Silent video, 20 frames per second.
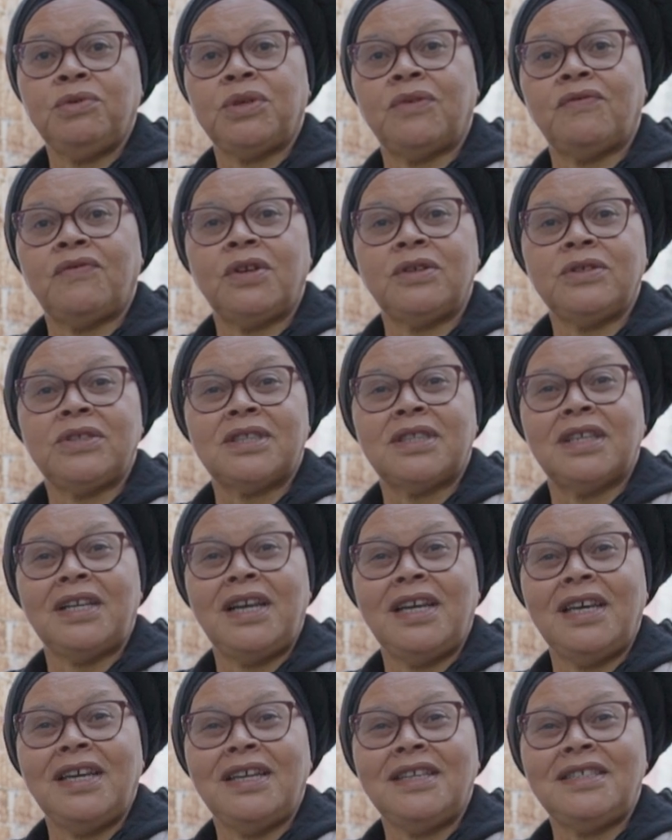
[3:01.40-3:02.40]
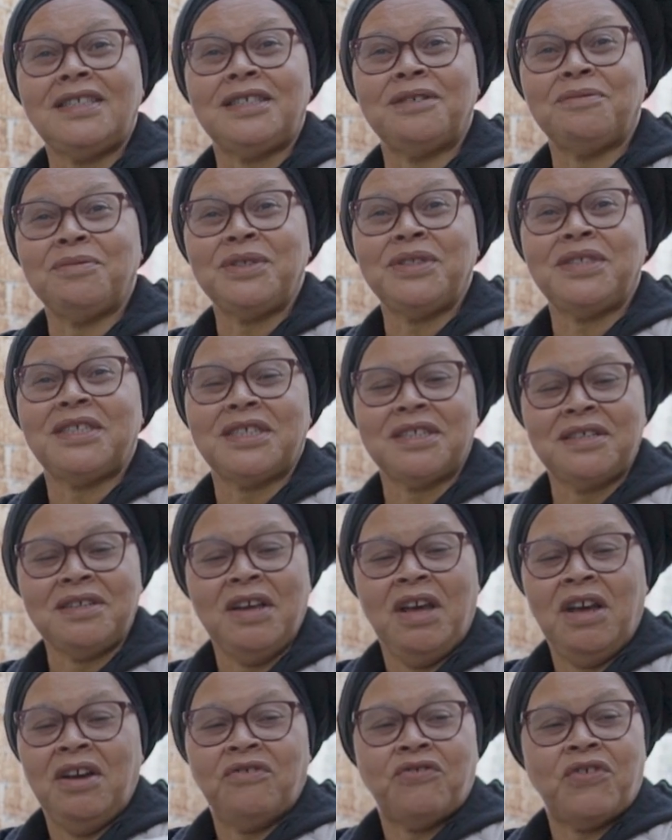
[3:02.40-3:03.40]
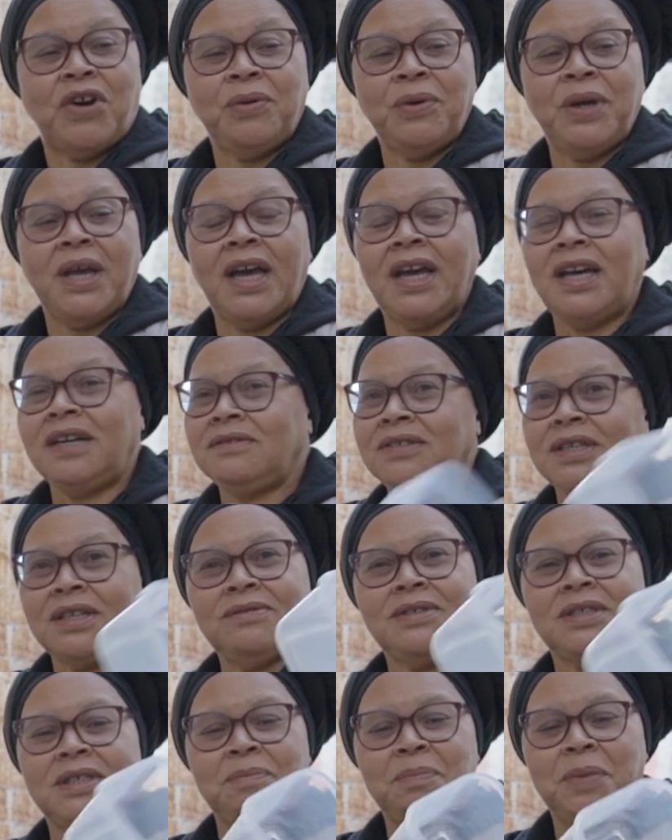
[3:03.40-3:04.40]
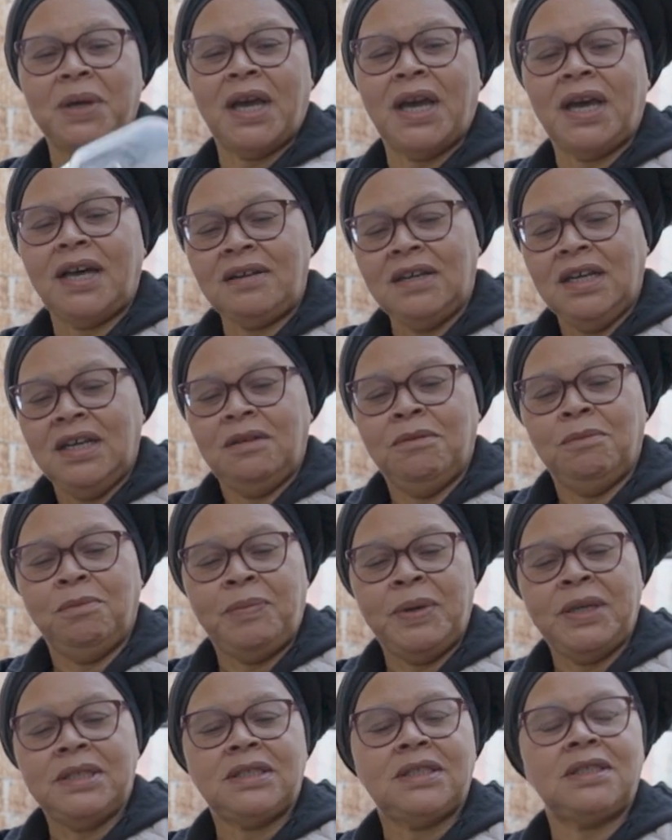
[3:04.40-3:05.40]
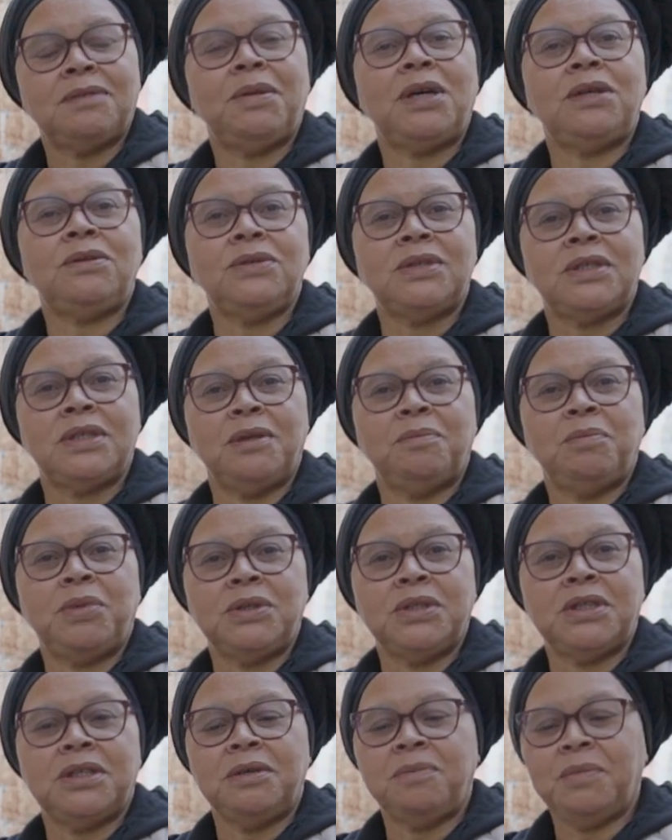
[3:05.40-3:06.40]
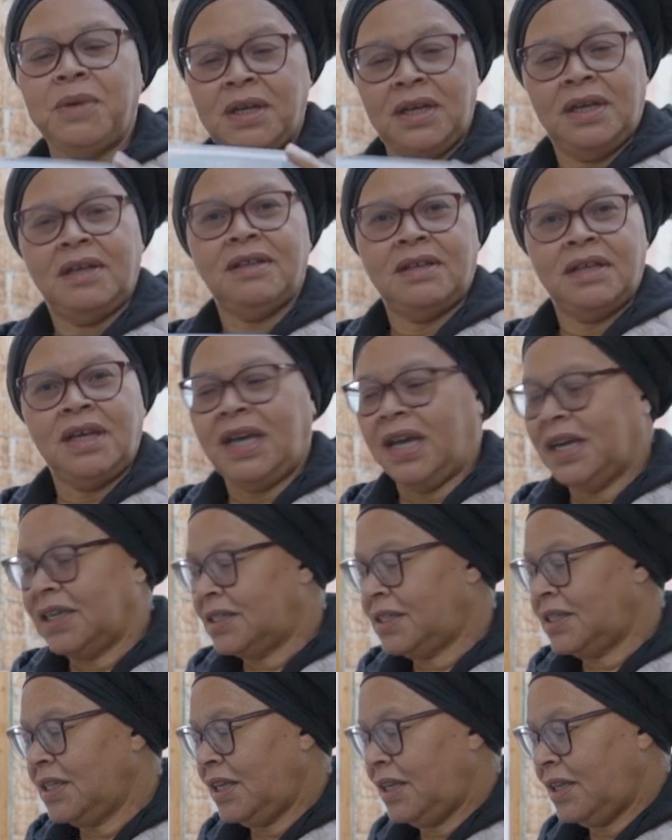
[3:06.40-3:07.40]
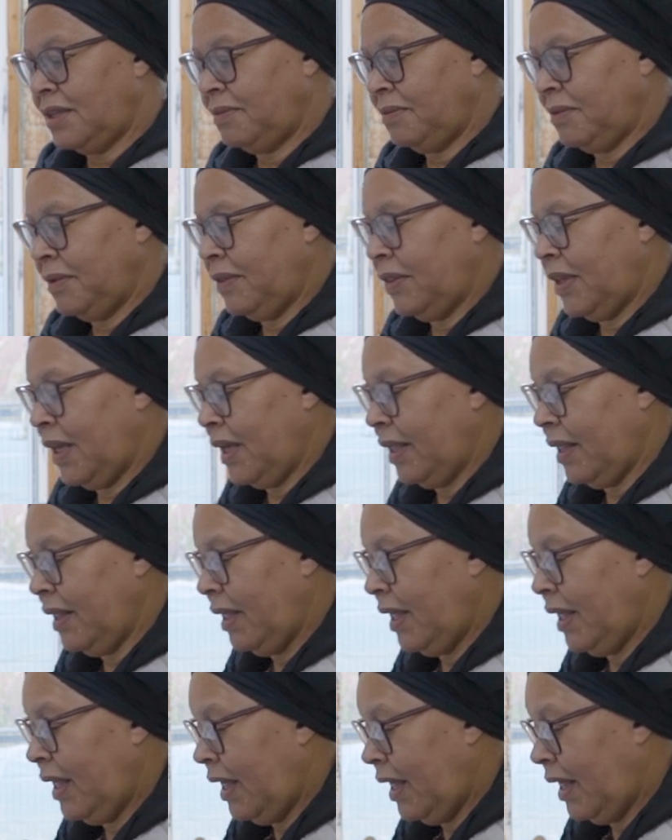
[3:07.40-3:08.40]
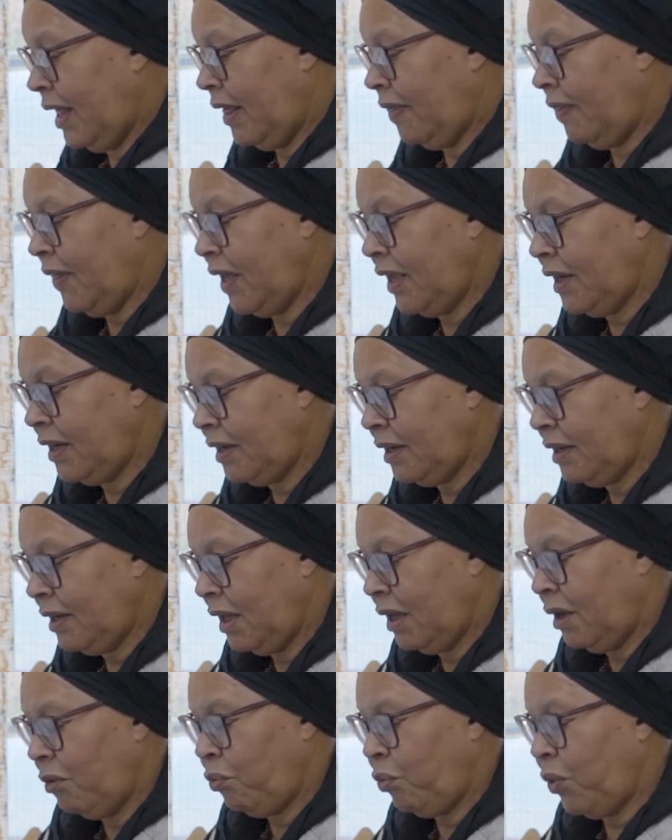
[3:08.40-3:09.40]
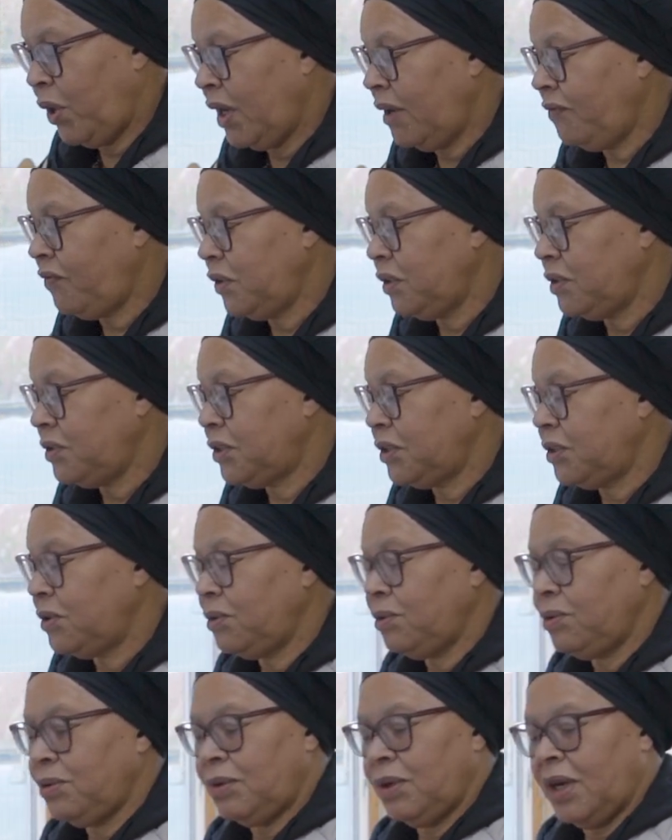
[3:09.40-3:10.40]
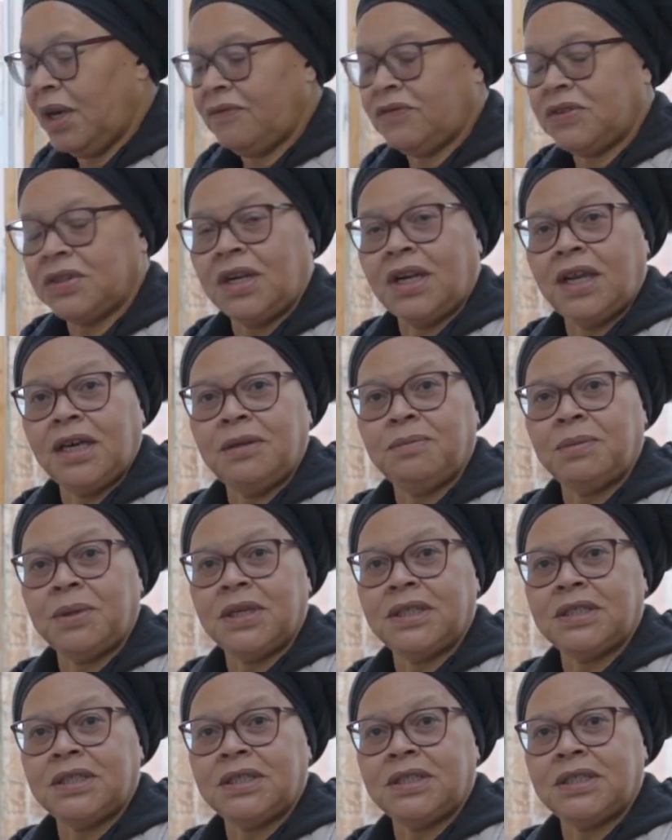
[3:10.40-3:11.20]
you've lost the lid, you want to throw it out, don't tip it out, pierce some holes in the bottom, excellent. And then whatever you do, you have to label